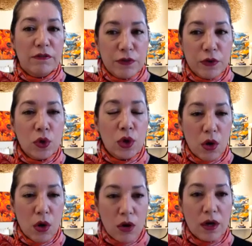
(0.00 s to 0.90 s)

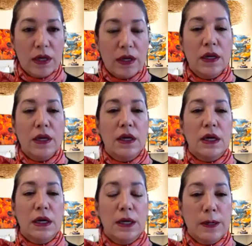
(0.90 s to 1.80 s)
full-on
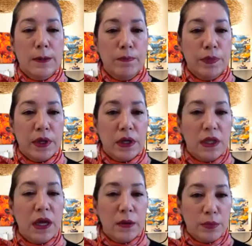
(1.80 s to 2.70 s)
client